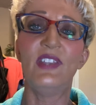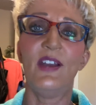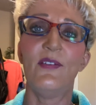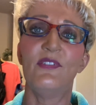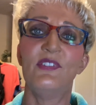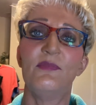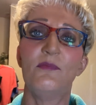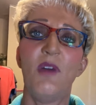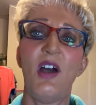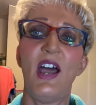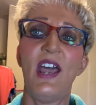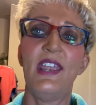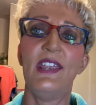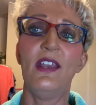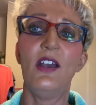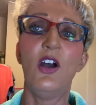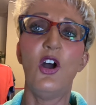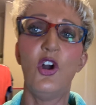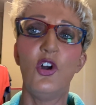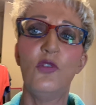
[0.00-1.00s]
that was my
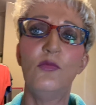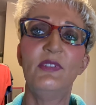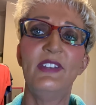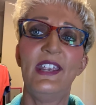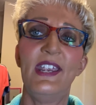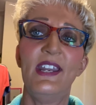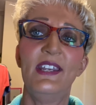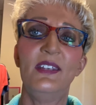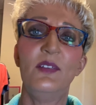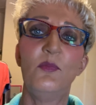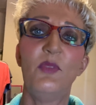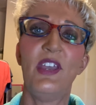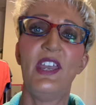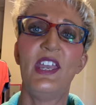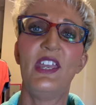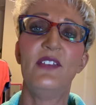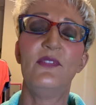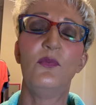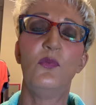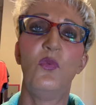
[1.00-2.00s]
home tanning
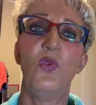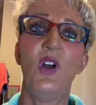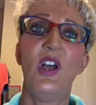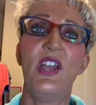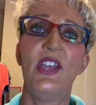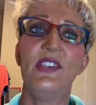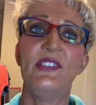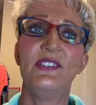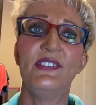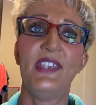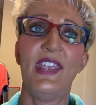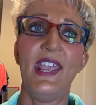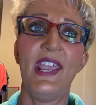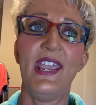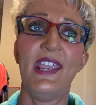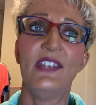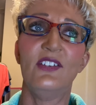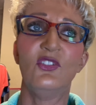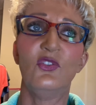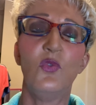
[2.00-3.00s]
bed, was
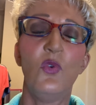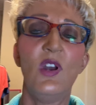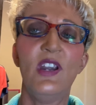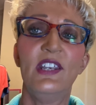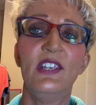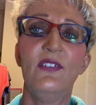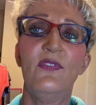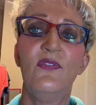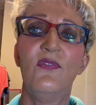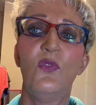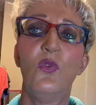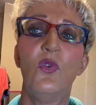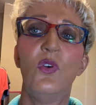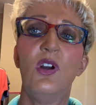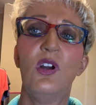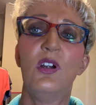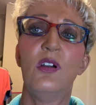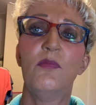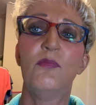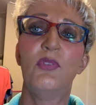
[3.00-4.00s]
a
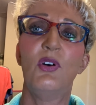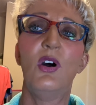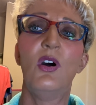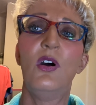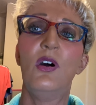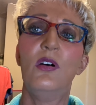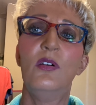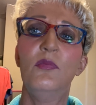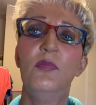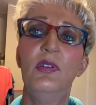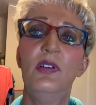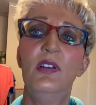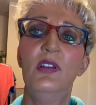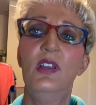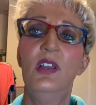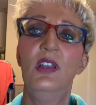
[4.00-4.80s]
24 bulb.